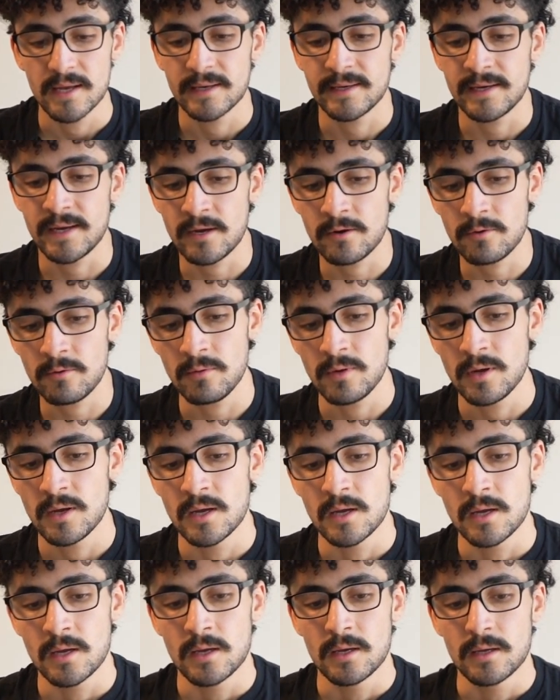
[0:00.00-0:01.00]
Now,
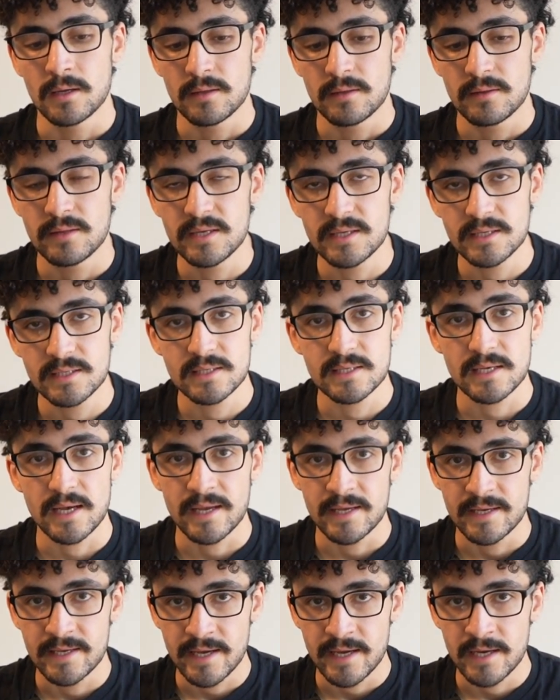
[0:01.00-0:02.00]
this
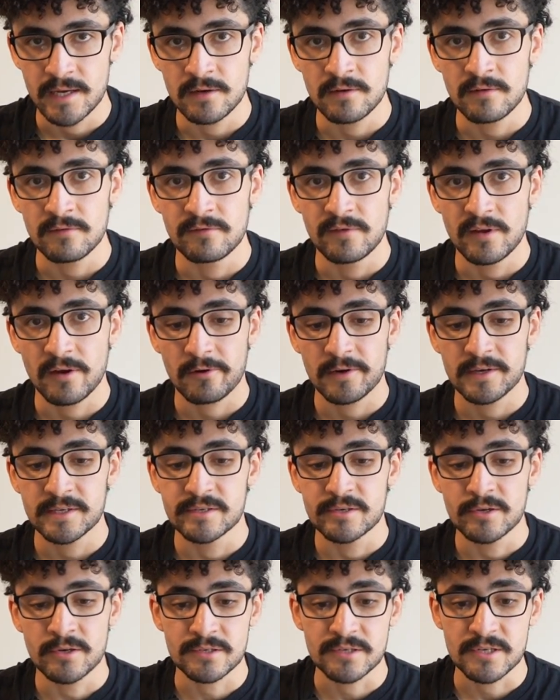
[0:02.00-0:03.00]
again
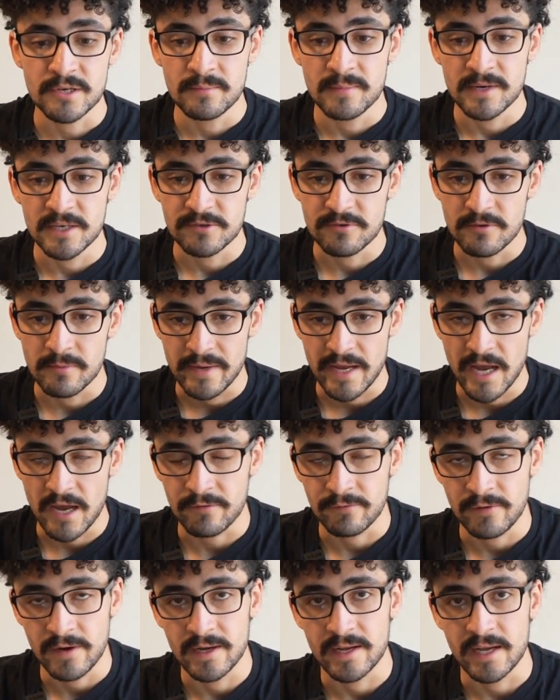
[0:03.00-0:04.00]
varies not so much from
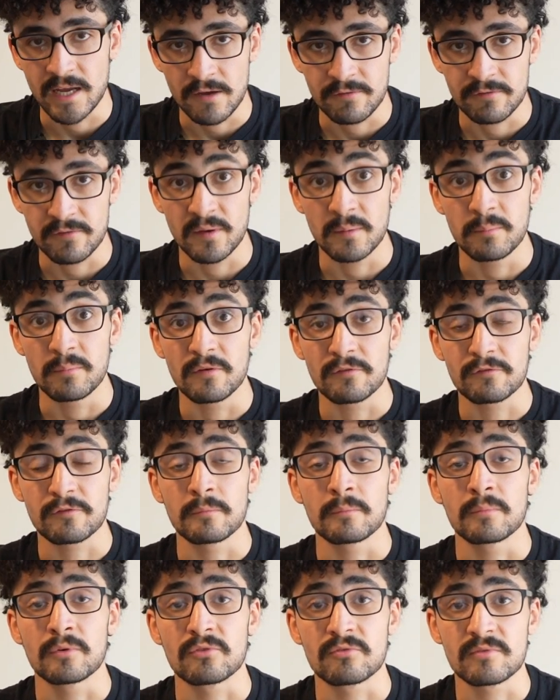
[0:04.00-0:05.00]
cafe to cafe, but
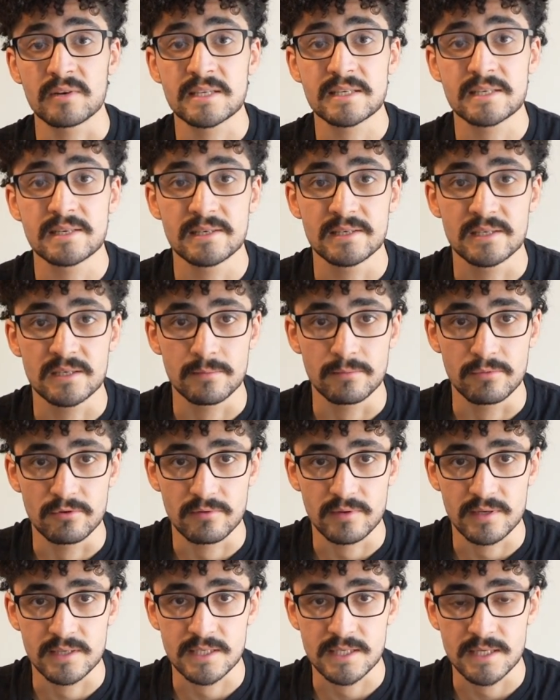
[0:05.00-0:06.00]
from barista to
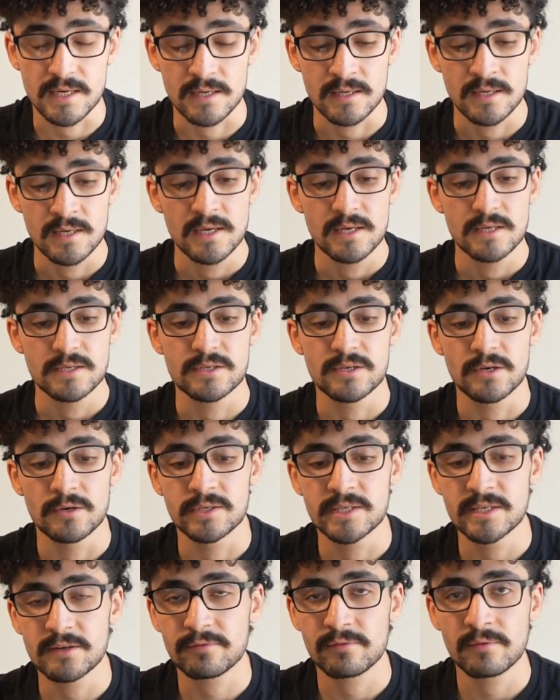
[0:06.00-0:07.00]
barista. So
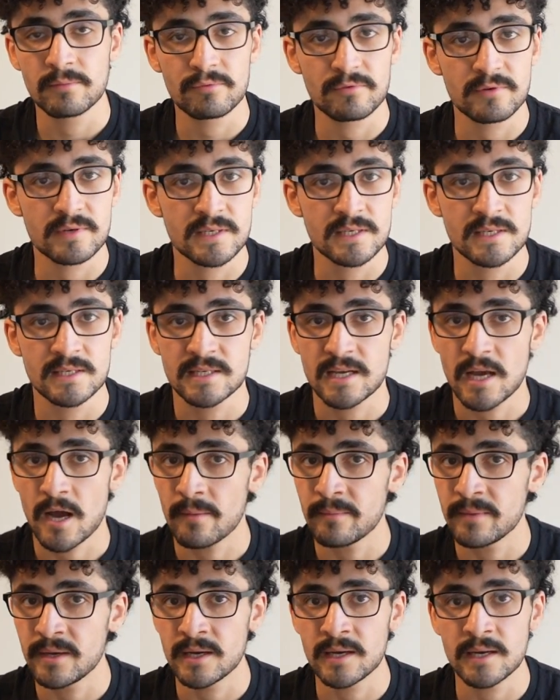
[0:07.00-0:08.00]
different baristas
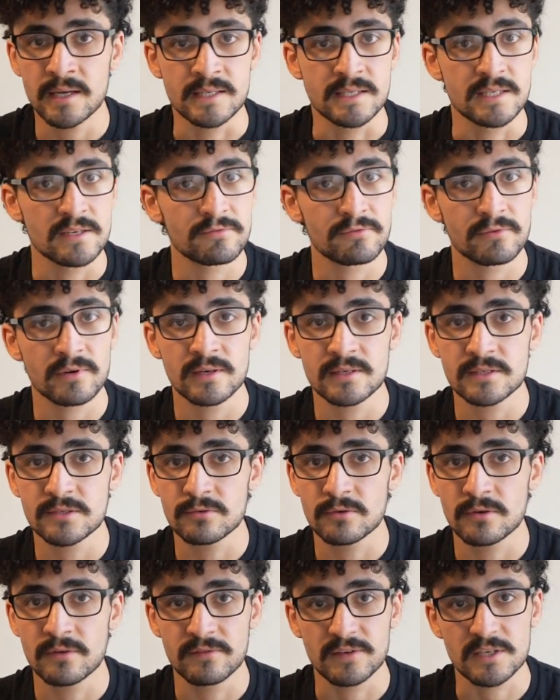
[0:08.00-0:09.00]
come in at different
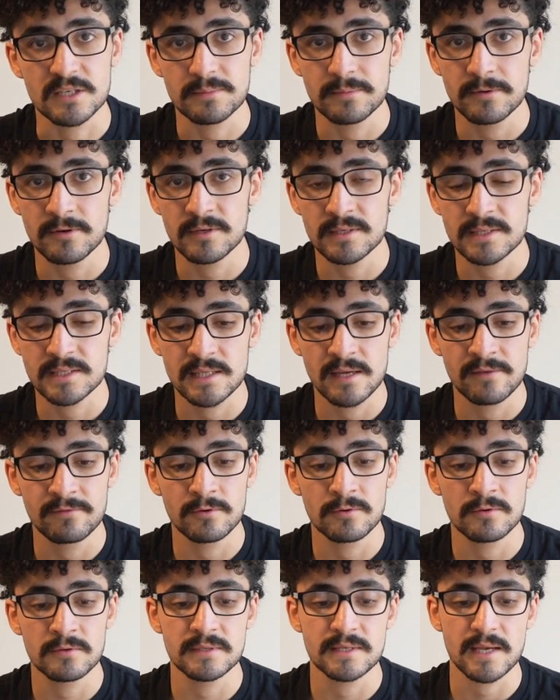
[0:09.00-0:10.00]
sort of experience
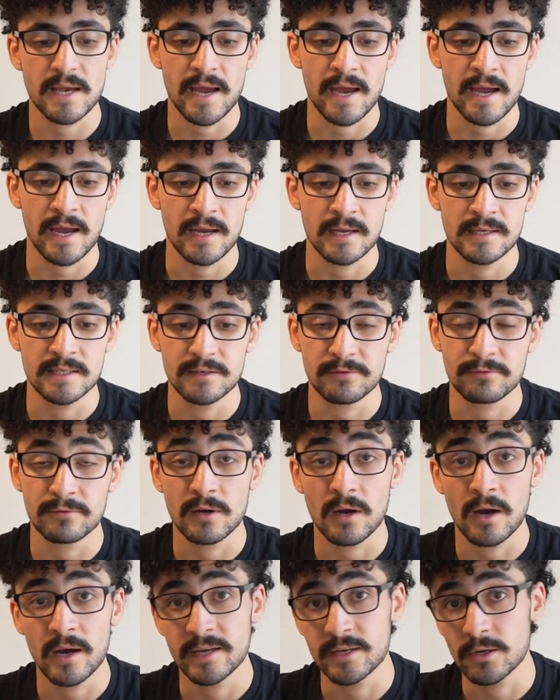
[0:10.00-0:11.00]
levels and
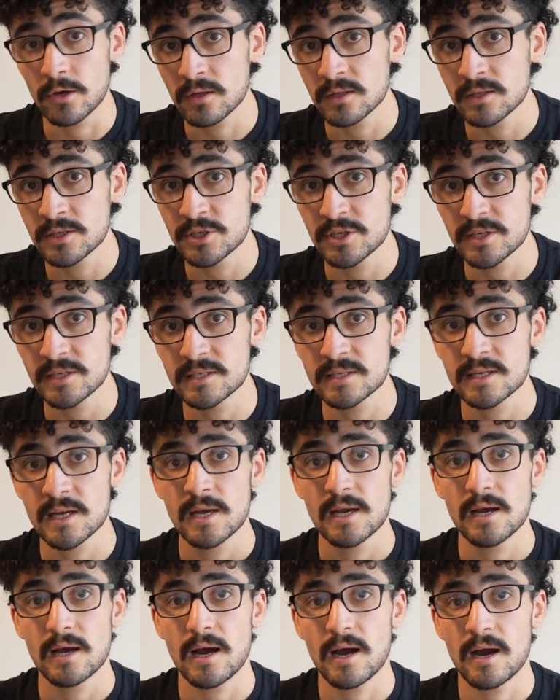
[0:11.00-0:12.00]
different ideologies.
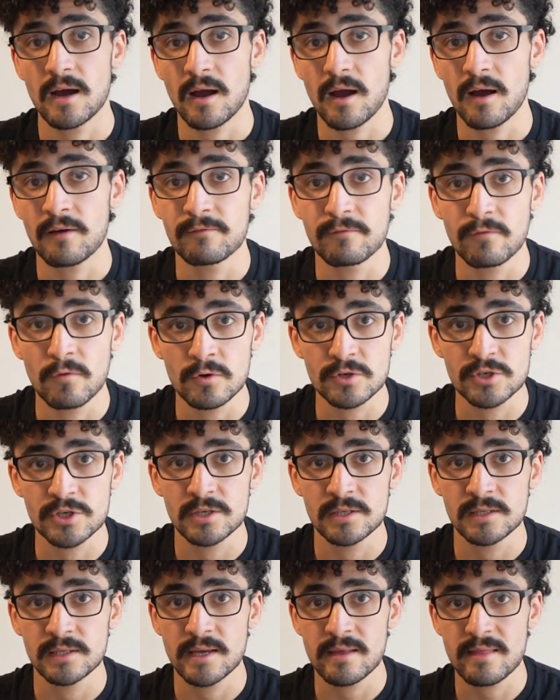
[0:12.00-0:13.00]

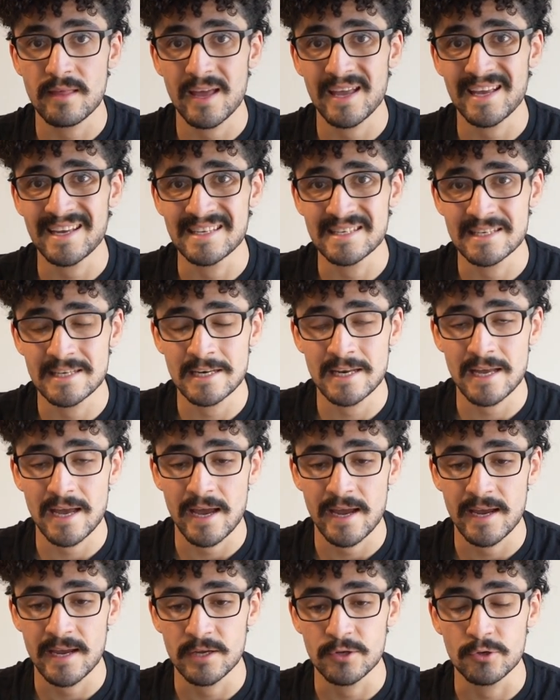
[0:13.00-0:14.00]
Unfortunately, there isn't
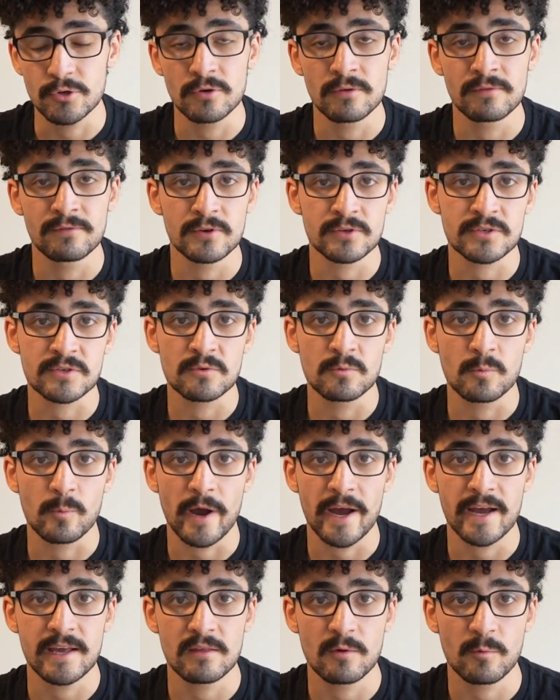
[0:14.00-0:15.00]
a universal
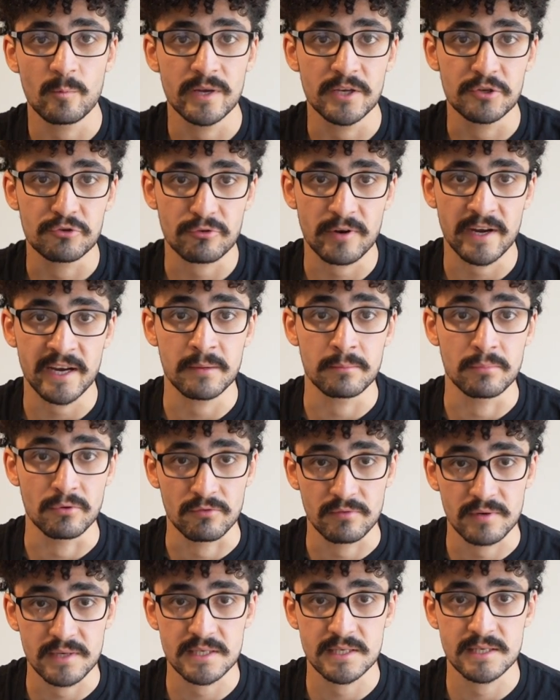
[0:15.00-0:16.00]
way that we train
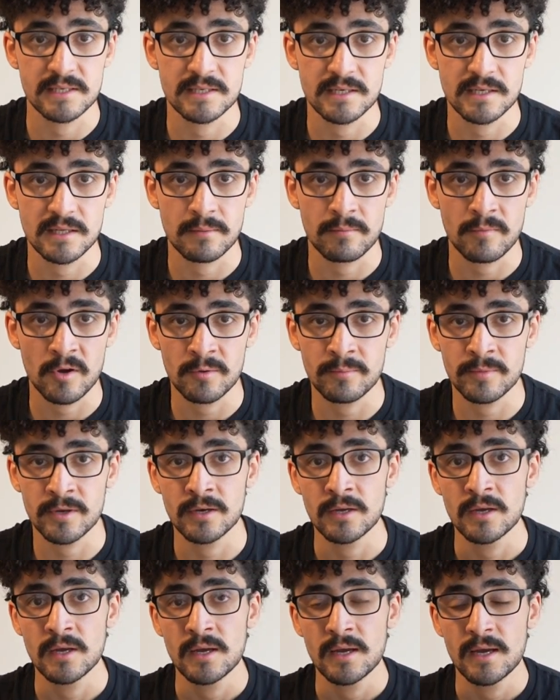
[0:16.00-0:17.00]
baristas at the
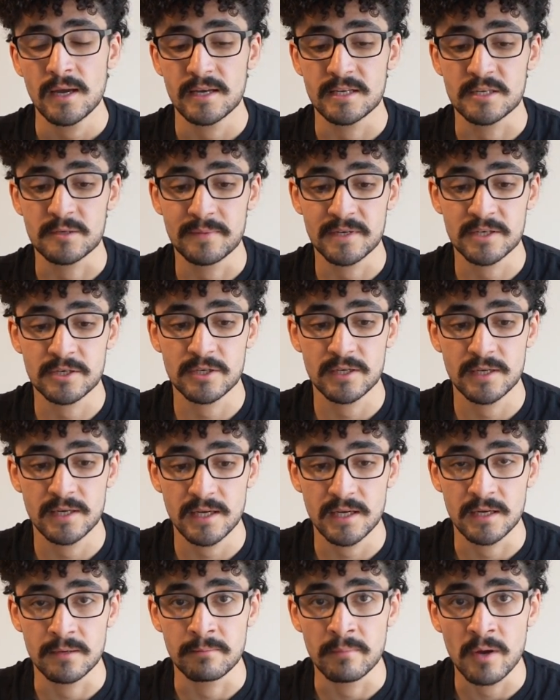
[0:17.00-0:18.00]
moment,
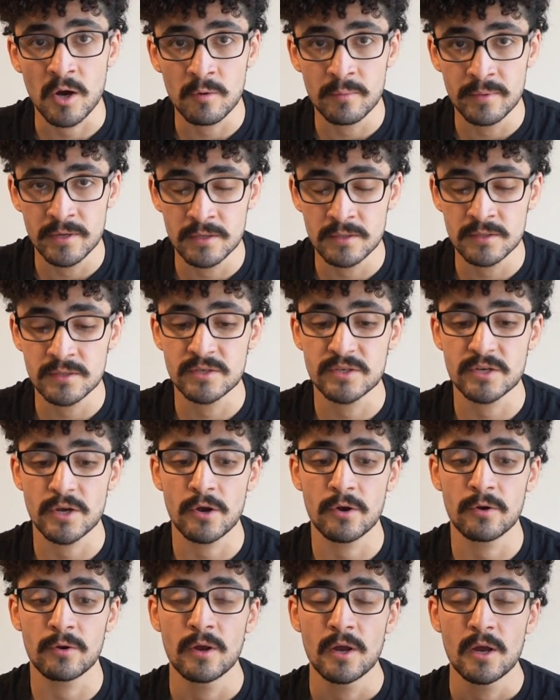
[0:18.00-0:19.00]
especially in Melbourne.
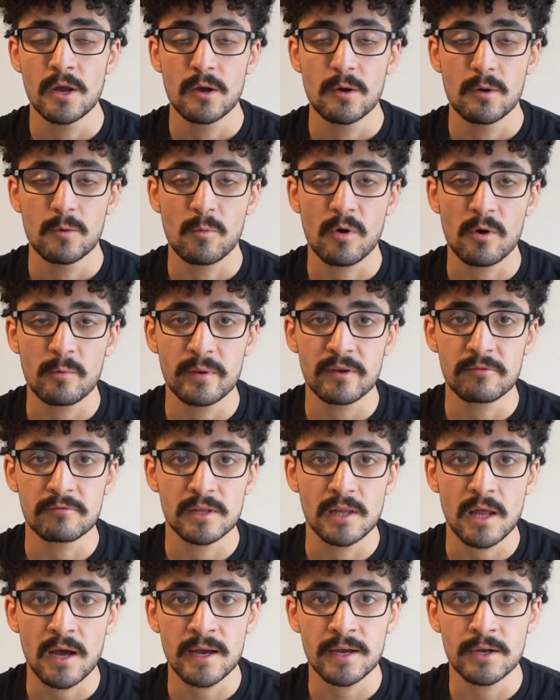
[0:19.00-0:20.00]
So what we
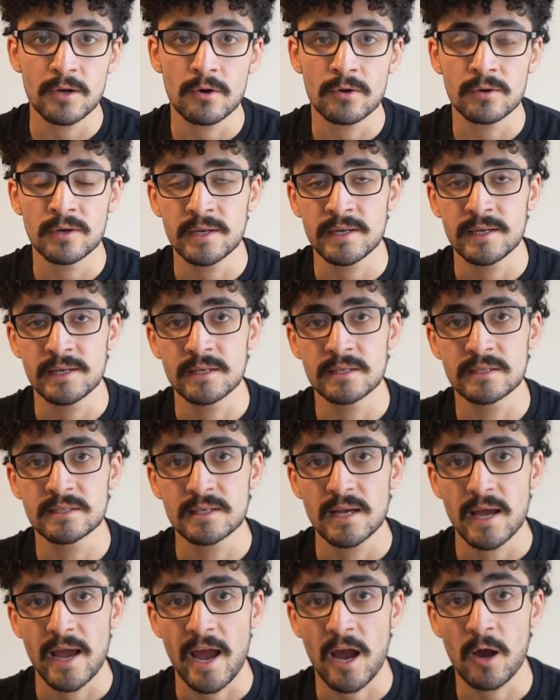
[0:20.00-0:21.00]
rely on
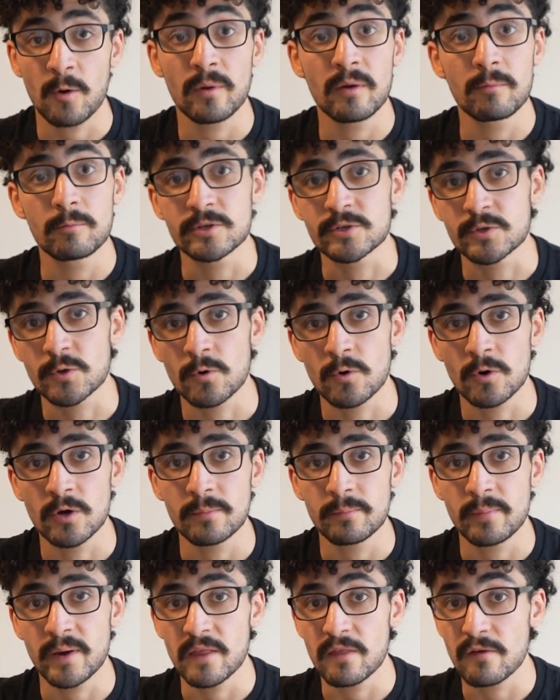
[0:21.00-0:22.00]
is how we were
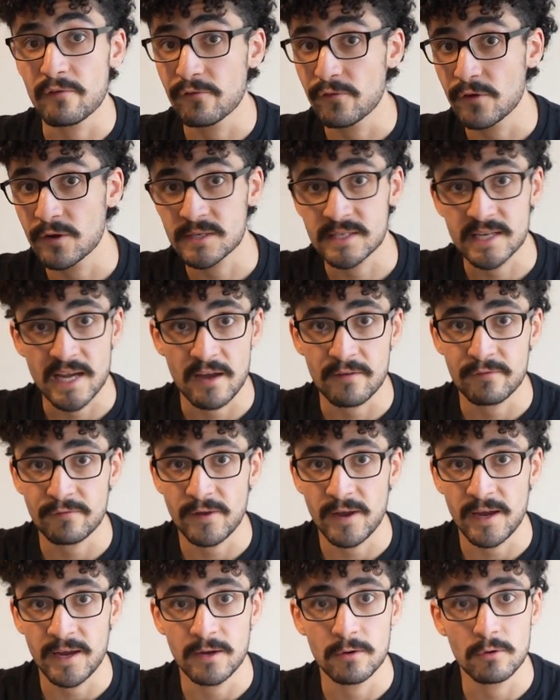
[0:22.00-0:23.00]
taught by the first
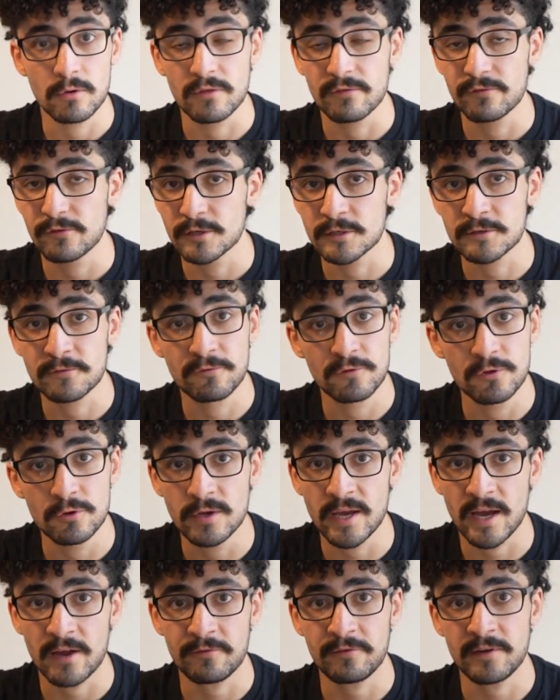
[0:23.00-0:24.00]
cafe or the first few
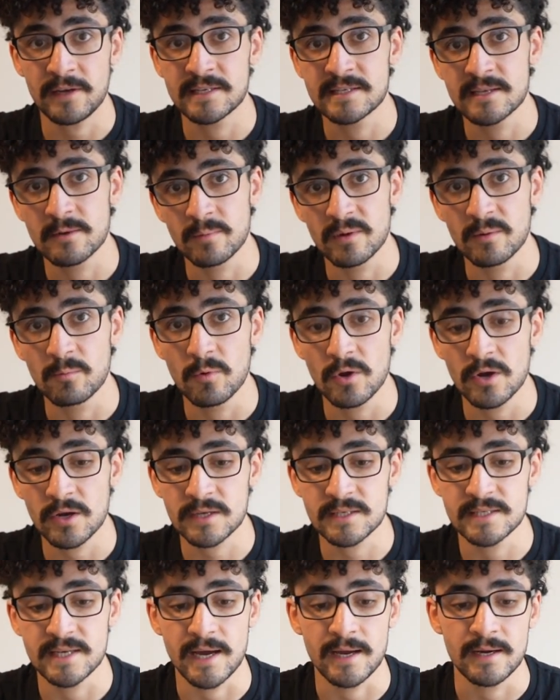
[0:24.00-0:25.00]
cafes that we
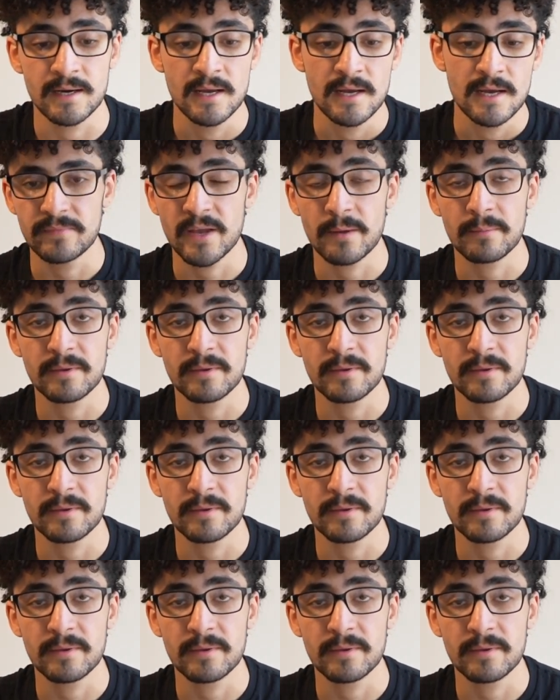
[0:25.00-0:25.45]
worked at. Now,